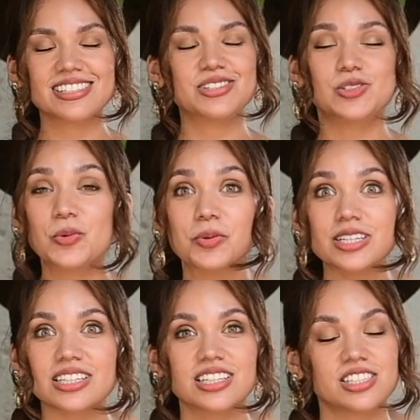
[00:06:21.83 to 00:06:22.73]
super
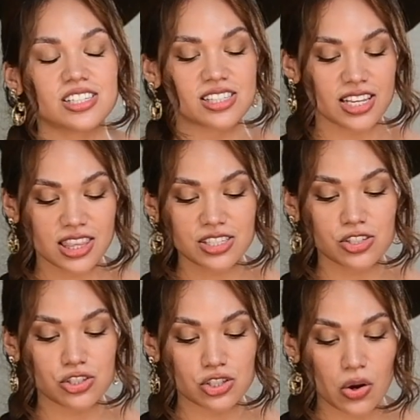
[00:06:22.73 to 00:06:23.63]
delicious. Like, these
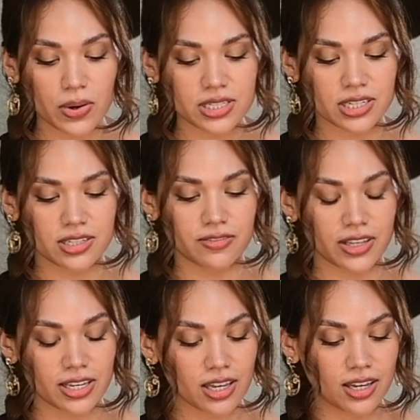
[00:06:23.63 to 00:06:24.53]
are so addictive.
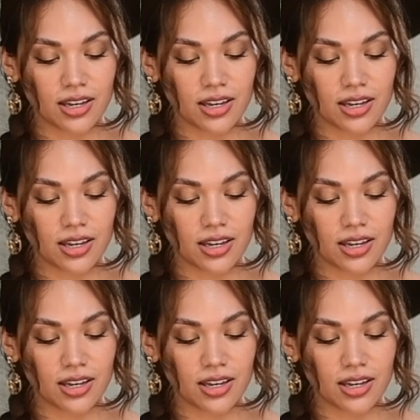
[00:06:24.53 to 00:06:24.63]
Like,